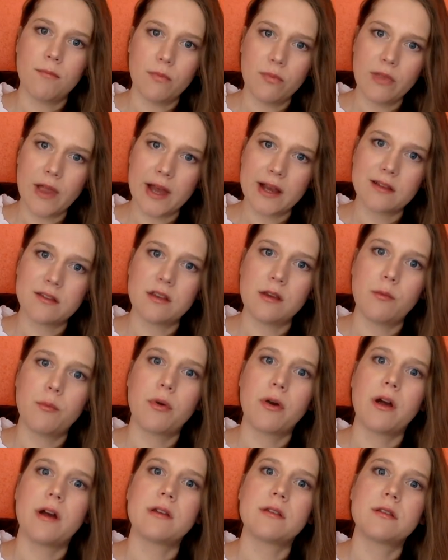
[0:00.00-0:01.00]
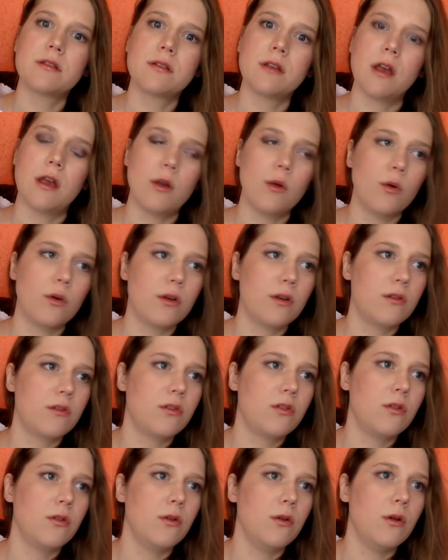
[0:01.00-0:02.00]
legacy press in order
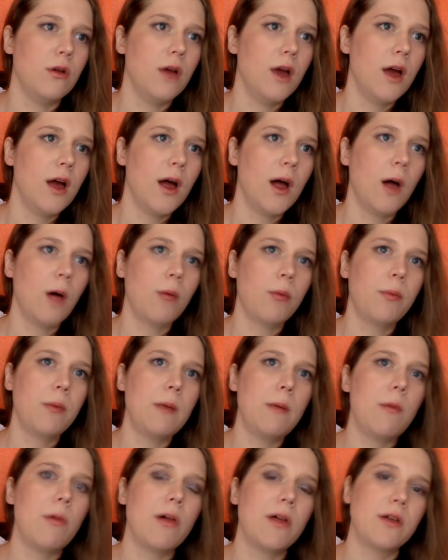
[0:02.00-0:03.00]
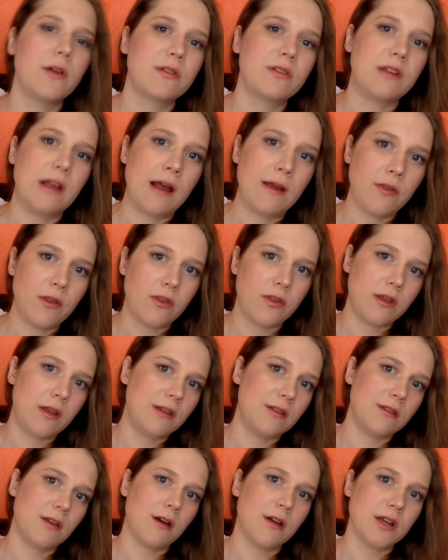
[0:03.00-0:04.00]
to help people understand that
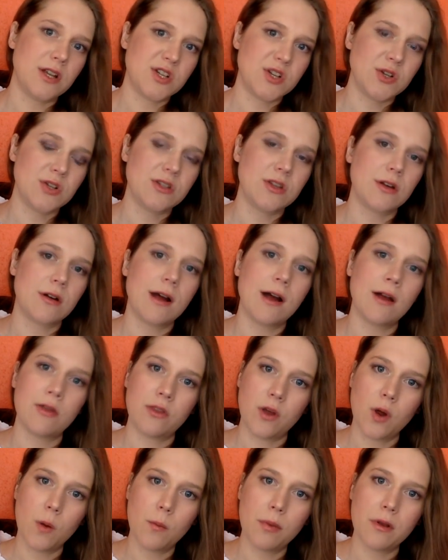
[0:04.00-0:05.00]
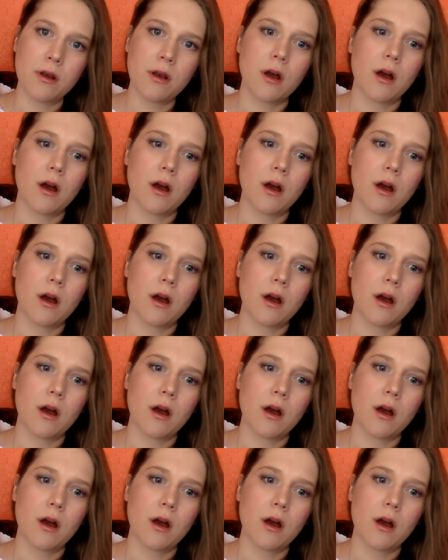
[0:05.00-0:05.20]
these are issues that are out in the open,